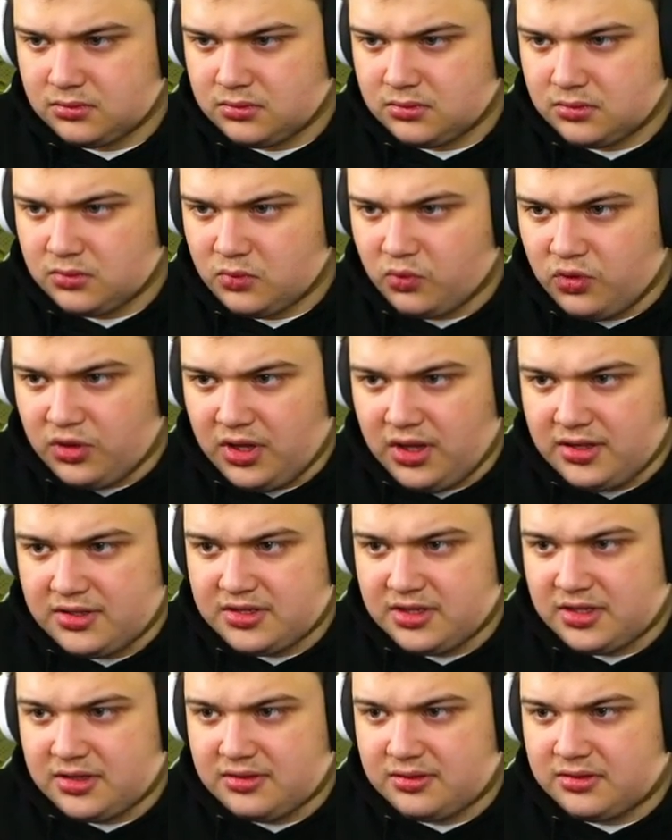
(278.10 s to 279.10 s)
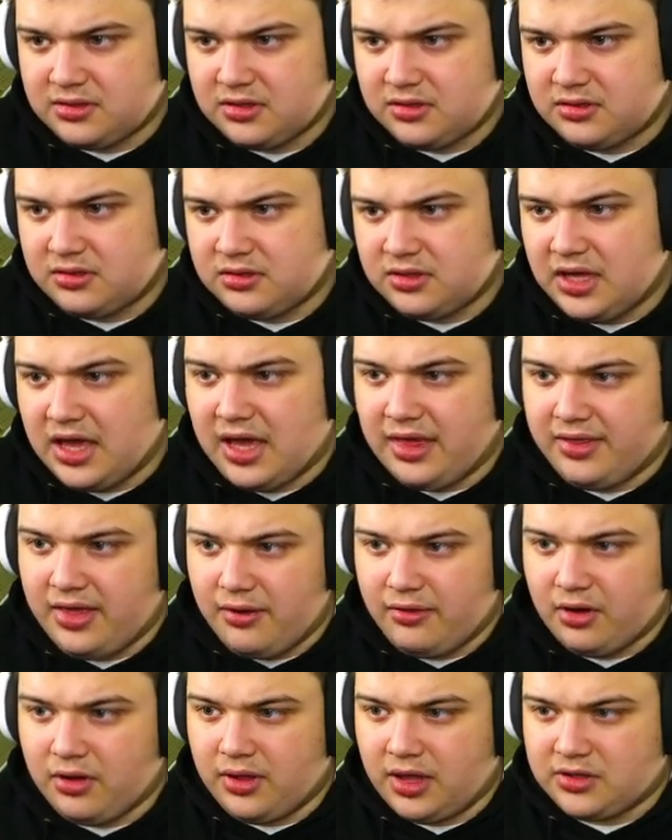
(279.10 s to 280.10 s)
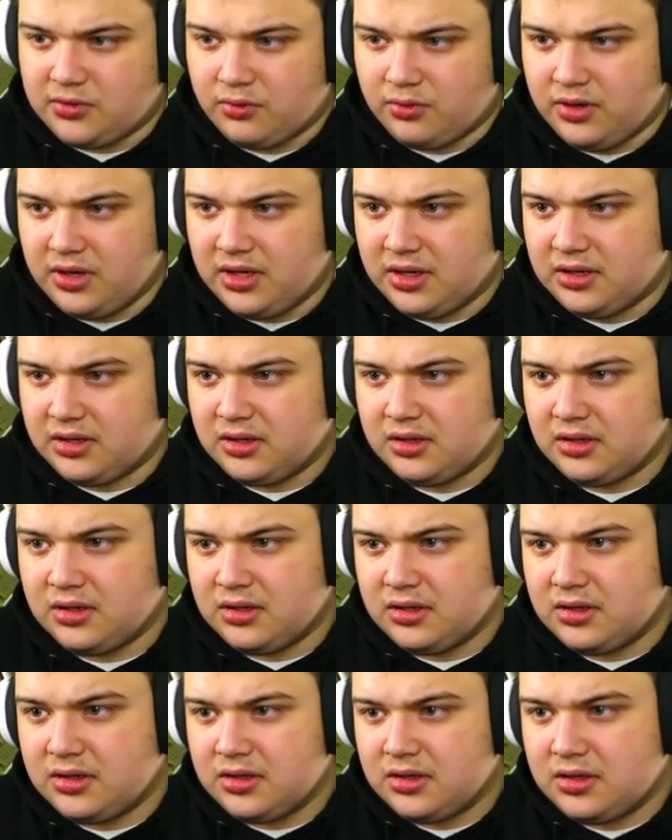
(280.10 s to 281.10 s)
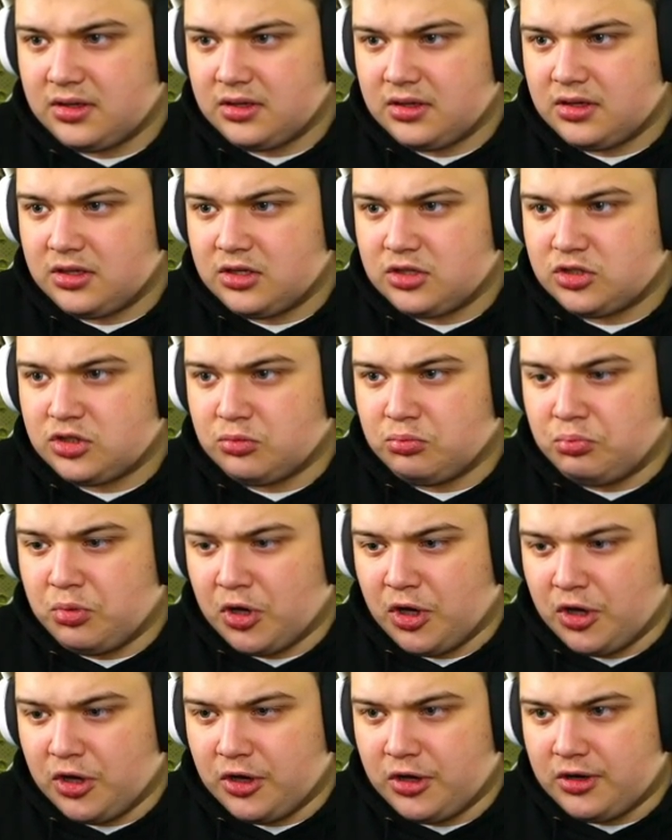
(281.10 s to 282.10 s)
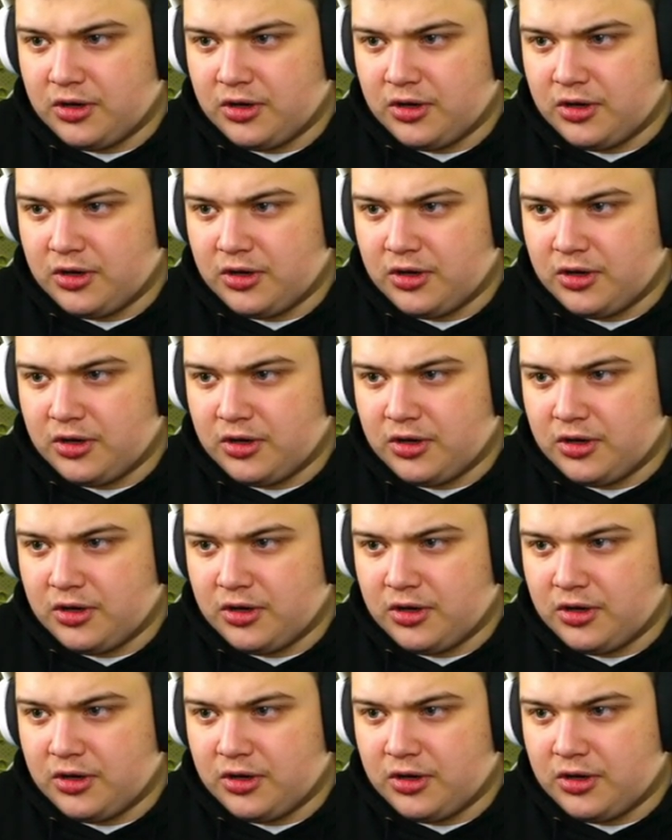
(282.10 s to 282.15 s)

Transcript: We need it to, yeah, there we go, that's what we need to burn.